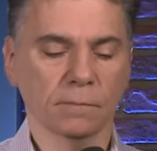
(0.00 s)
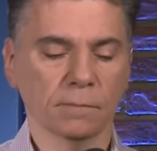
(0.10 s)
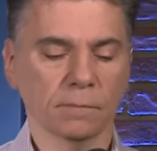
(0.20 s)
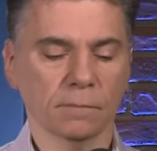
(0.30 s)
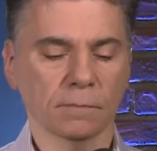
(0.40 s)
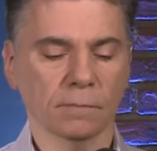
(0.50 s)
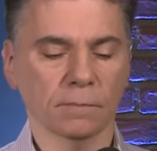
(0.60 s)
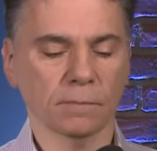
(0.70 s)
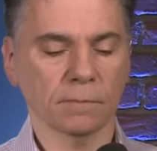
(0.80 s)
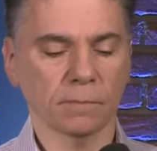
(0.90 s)

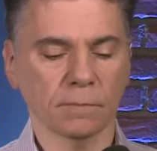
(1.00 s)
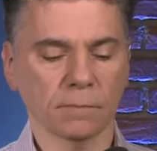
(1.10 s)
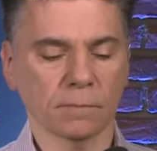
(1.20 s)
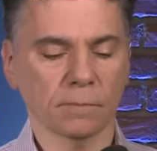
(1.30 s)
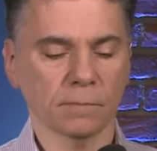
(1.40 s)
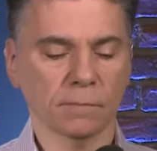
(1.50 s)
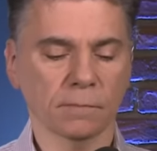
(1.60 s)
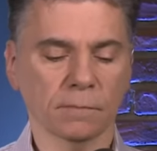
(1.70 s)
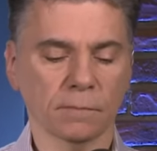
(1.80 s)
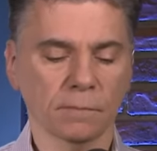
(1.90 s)

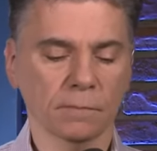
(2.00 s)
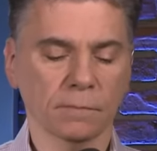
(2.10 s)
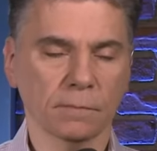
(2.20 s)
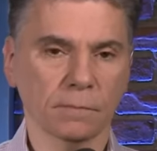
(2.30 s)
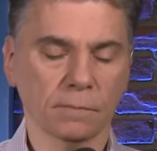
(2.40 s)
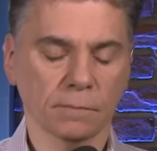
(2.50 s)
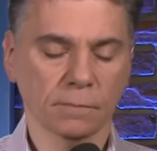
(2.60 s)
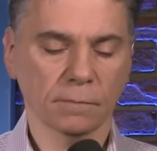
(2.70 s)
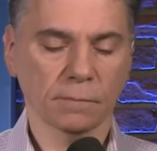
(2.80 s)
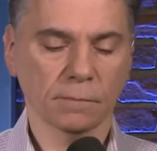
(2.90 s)

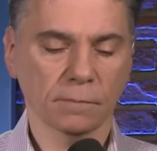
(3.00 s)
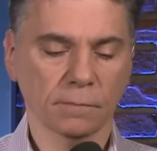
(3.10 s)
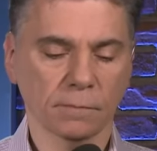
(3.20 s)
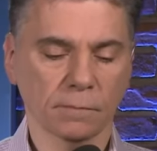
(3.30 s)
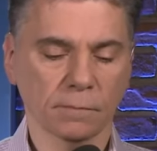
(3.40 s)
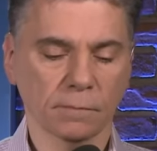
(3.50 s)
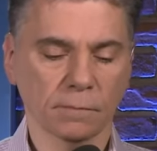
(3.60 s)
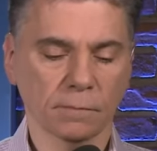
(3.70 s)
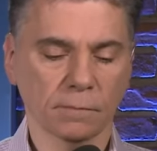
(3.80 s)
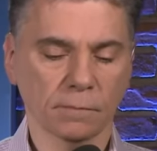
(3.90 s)

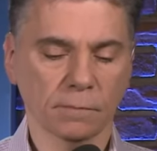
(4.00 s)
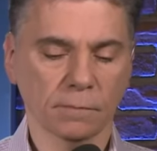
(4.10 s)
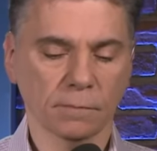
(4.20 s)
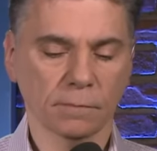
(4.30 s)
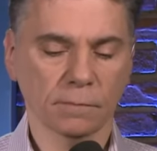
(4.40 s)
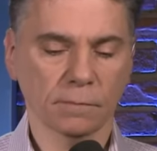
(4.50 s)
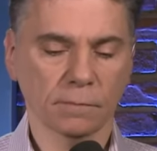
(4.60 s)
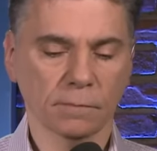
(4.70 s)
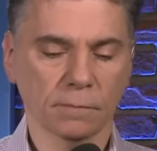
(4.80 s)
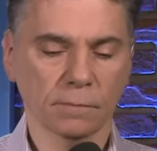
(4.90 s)

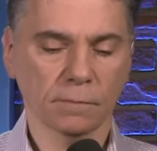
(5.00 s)
This person isn't speaking.